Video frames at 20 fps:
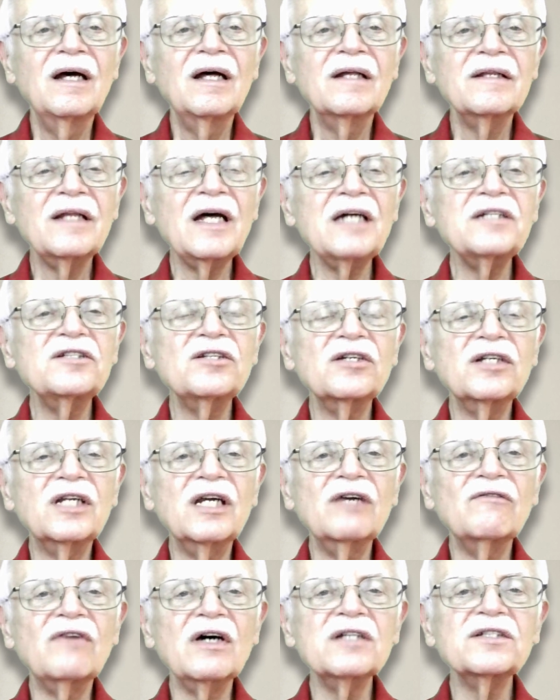That should
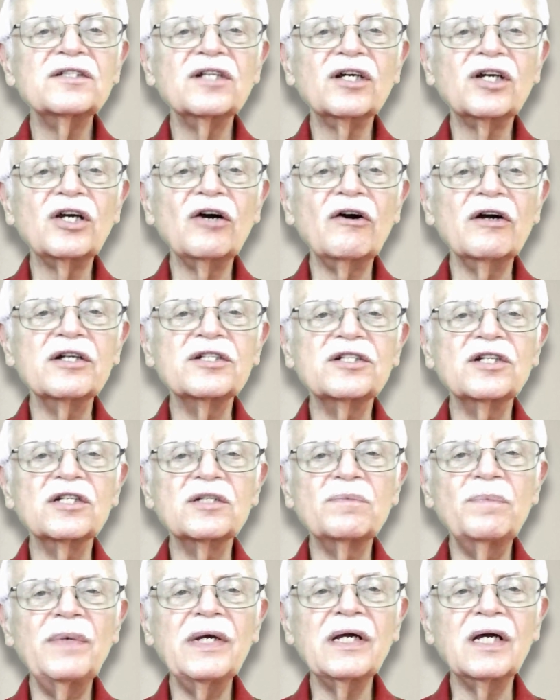give us the courage to
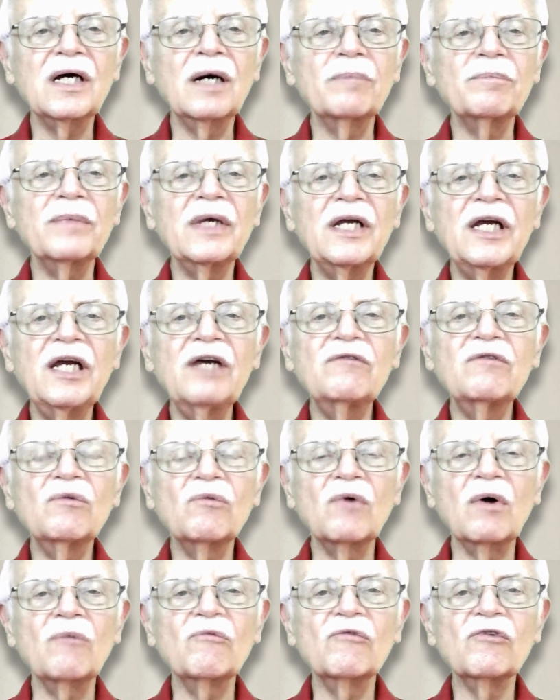speak up even
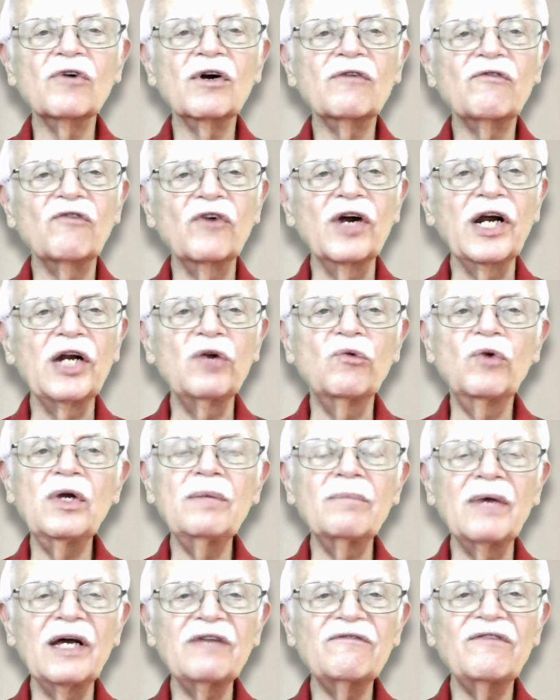when we're afraid we
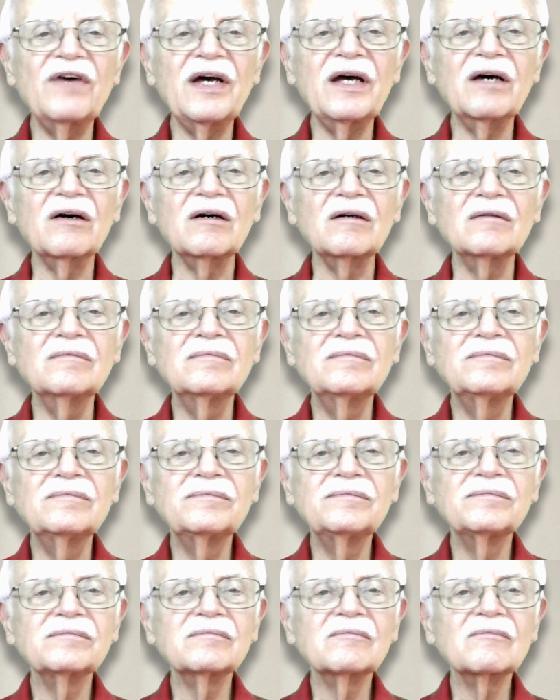may fail.
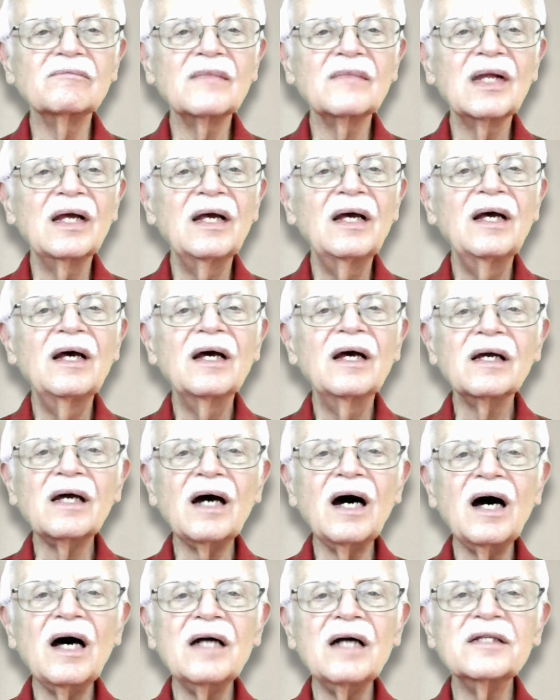
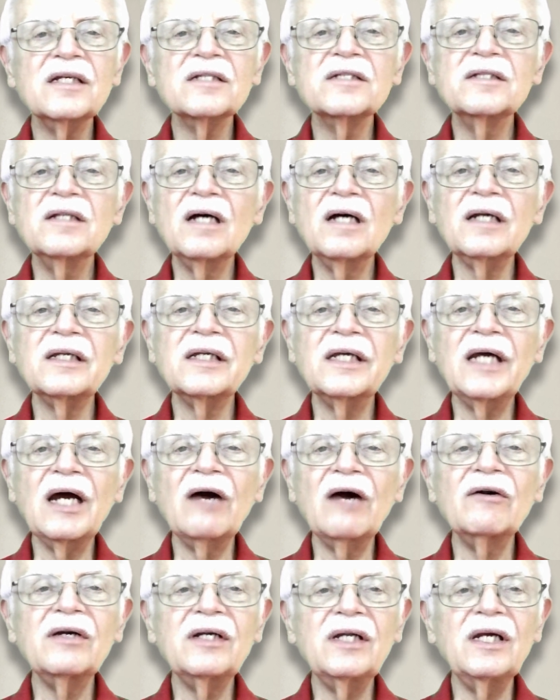God does not
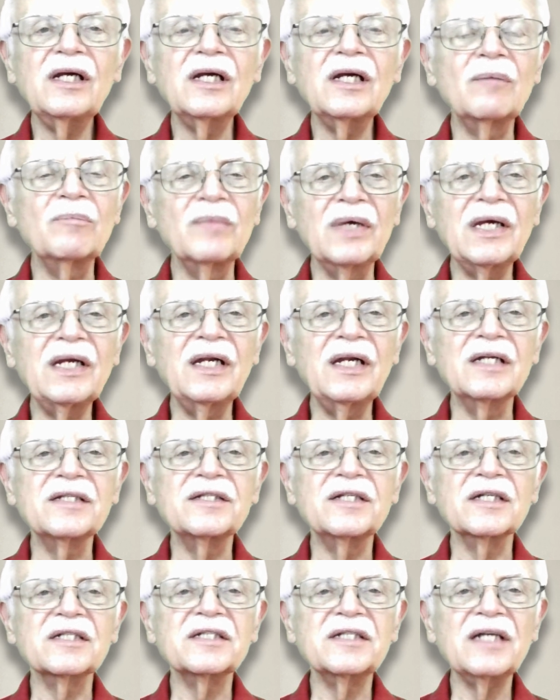guarantee immediate
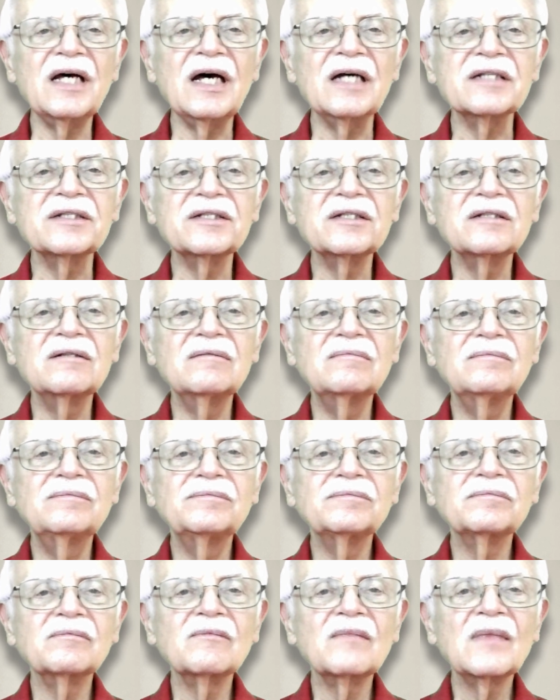success.
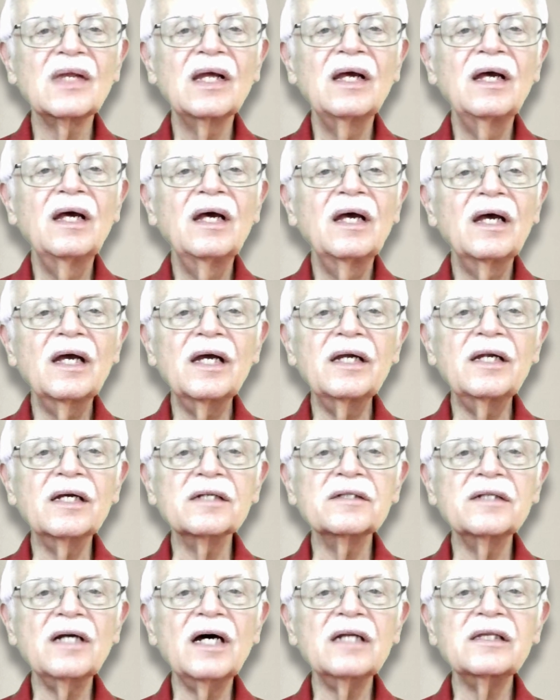He
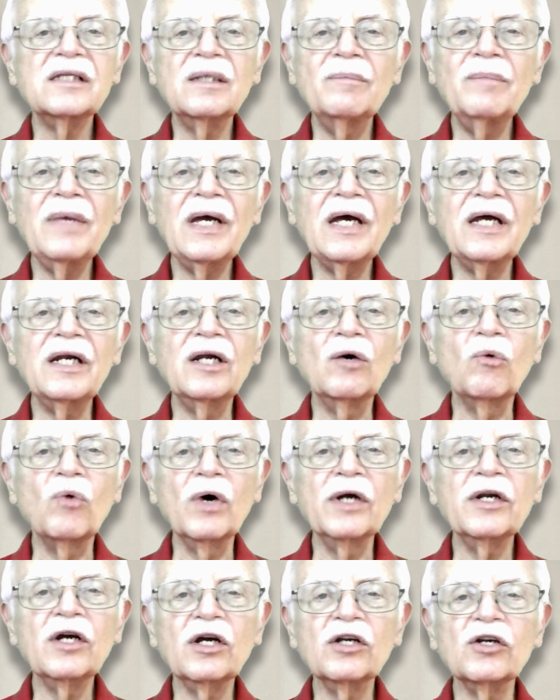does not demand a
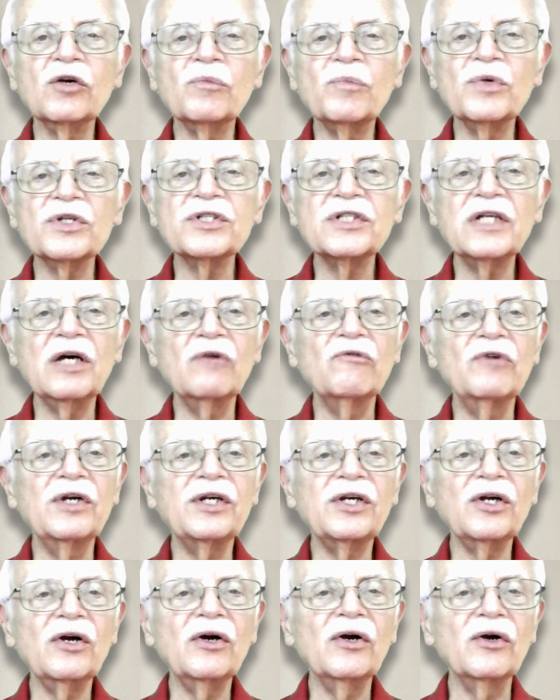100%
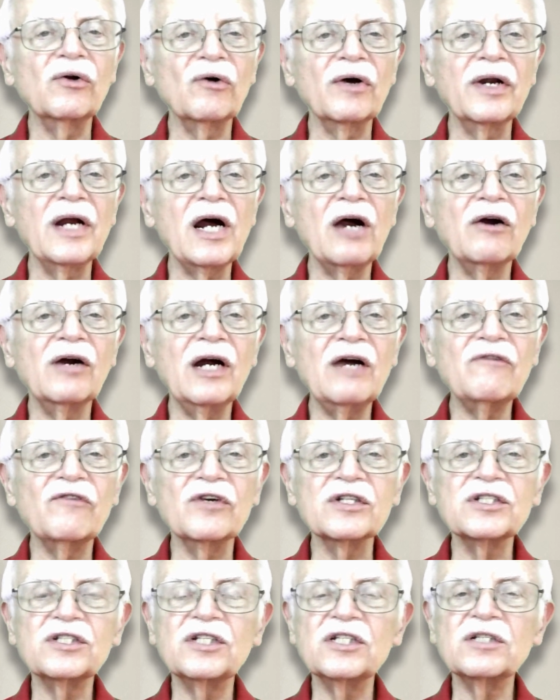return on our
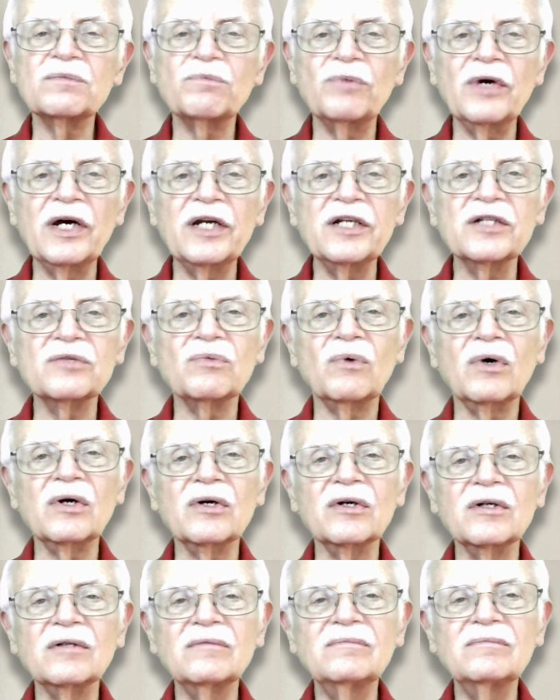efforts to spread His word.